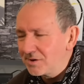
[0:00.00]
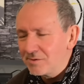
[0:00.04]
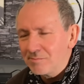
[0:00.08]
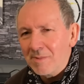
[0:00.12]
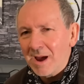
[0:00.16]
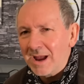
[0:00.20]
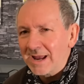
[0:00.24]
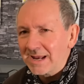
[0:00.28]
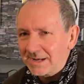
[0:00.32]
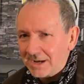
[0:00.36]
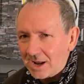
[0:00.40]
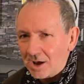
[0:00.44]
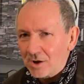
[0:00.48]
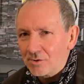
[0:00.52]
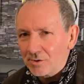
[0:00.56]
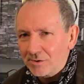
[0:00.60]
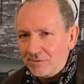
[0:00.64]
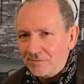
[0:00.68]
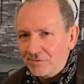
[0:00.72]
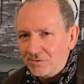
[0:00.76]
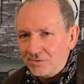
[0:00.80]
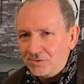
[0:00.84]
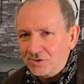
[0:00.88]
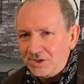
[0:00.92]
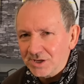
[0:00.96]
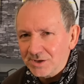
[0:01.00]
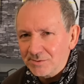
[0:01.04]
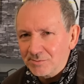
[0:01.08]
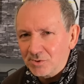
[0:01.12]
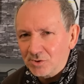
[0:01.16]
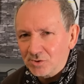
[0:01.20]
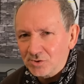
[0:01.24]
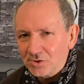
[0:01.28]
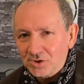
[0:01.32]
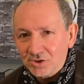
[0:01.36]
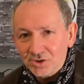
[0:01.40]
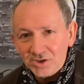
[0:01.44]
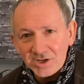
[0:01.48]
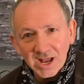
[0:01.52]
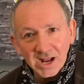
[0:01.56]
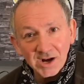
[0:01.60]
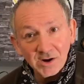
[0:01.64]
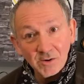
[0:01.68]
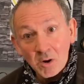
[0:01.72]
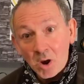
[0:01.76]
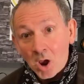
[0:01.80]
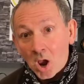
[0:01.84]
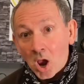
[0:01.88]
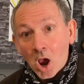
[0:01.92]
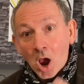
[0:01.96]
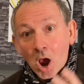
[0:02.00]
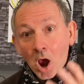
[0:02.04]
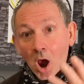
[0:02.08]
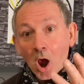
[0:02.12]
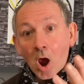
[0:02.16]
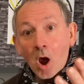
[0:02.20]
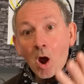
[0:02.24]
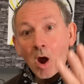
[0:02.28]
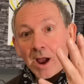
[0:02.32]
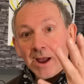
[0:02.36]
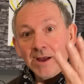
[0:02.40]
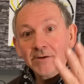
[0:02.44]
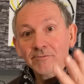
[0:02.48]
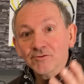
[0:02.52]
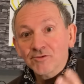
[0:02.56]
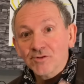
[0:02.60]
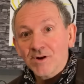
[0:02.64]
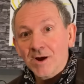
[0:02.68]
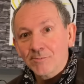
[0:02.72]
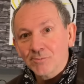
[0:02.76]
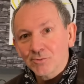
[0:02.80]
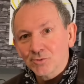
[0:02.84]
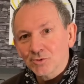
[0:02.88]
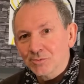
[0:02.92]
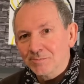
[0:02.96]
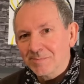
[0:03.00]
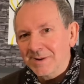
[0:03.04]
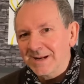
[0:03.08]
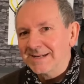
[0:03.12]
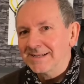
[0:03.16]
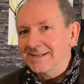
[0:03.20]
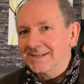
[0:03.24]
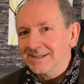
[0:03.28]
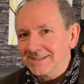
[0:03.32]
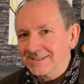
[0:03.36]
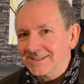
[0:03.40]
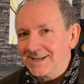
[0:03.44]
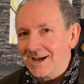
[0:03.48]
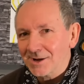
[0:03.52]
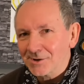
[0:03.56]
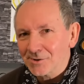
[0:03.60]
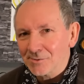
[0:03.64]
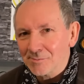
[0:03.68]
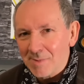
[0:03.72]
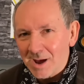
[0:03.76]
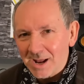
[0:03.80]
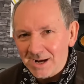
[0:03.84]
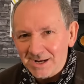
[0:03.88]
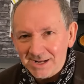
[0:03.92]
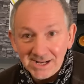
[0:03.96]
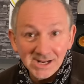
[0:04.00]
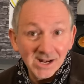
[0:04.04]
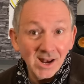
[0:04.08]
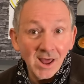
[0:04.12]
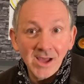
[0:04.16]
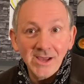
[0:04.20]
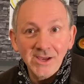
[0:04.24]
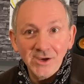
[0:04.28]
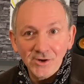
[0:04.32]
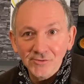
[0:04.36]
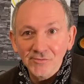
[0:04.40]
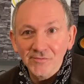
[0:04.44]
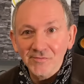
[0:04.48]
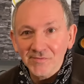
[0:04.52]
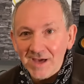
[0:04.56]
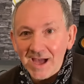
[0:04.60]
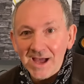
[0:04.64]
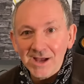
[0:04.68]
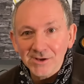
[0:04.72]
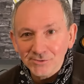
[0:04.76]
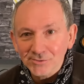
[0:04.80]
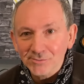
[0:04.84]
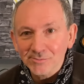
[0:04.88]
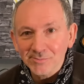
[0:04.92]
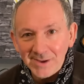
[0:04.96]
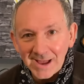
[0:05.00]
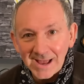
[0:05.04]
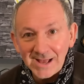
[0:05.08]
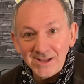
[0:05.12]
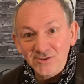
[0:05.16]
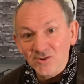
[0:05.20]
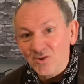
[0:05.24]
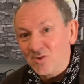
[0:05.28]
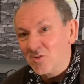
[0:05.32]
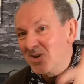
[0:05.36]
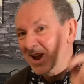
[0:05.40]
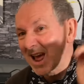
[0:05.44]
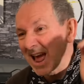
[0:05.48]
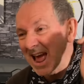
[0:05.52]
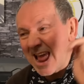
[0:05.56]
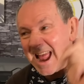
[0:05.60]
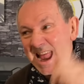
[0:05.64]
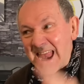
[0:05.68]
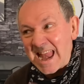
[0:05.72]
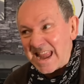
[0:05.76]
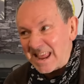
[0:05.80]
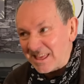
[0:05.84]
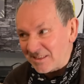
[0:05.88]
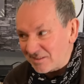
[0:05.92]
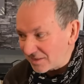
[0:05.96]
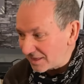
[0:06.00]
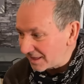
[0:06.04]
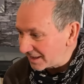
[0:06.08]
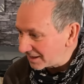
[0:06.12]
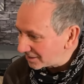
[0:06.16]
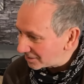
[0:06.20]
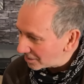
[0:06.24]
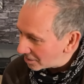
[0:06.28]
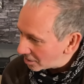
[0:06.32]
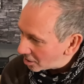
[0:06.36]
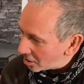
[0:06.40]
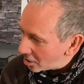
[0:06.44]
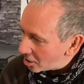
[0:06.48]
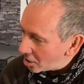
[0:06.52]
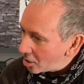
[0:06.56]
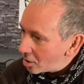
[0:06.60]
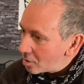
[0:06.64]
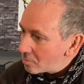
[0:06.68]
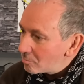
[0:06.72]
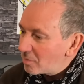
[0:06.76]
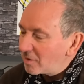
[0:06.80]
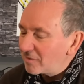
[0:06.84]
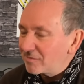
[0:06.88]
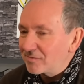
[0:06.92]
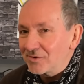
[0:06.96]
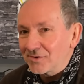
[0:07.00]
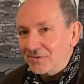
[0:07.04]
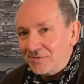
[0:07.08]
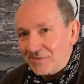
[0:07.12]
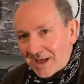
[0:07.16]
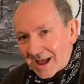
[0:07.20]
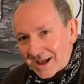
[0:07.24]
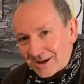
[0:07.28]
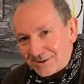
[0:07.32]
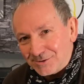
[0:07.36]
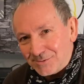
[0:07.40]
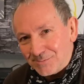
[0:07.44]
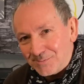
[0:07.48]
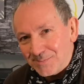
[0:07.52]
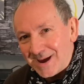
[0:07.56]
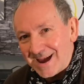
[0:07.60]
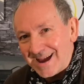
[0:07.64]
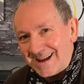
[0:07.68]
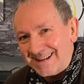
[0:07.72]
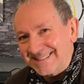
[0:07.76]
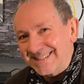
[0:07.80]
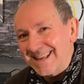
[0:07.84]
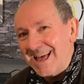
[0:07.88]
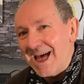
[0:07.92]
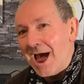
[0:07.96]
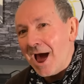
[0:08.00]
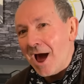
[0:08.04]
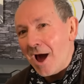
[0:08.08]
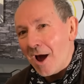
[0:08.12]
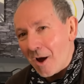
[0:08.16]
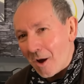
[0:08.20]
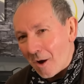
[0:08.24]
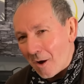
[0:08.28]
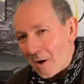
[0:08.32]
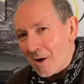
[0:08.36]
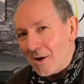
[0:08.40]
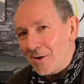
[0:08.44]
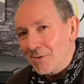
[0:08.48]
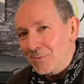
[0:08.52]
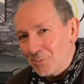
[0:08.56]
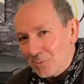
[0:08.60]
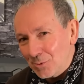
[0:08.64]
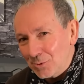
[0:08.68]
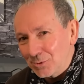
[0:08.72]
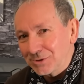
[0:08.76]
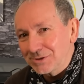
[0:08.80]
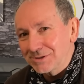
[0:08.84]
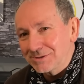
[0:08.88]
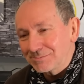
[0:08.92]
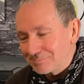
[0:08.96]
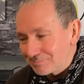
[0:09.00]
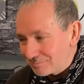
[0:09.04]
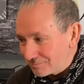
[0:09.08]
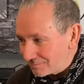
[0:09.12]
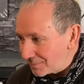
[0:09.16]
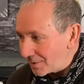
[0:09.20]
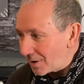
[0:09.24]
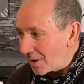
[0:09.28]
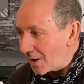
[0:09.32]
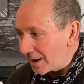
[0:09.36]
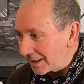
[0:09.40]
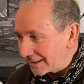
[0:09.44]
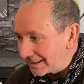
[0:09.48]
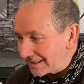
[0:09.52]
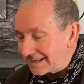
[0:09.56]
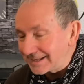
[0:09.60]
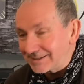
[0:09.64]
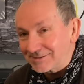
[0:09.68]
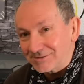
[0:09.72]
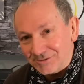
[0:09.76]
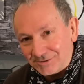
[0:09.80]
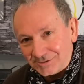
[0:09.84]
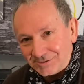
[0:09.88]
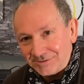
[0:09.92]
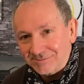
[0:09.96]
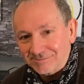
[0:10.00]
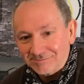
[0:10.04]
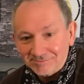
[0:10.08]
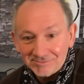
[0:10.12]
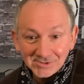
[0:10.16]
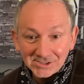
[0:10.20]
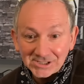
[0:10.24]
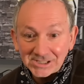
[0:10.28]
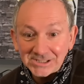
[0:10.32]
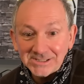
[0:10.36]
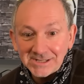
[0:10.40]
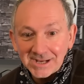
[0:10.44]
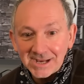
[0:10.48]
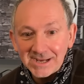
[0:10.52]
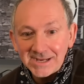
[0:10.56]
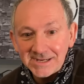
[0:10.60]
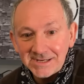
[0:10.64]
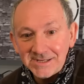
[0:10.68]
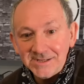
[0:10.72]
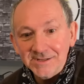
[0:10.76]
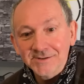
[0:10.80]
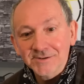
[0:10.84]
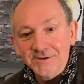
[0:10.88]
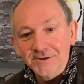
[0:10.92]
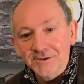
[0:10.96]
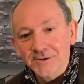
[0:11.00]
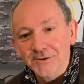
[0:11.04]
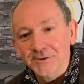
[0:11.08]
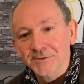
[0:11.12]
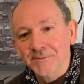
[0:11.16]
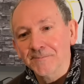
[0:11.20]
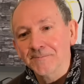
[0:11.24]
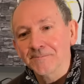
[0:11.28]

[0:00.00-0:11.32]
may know, if you see me on this channel, I have trouble spending a ton of money, like £1,000 on anything. But for £1,000, I would buy this today, you know.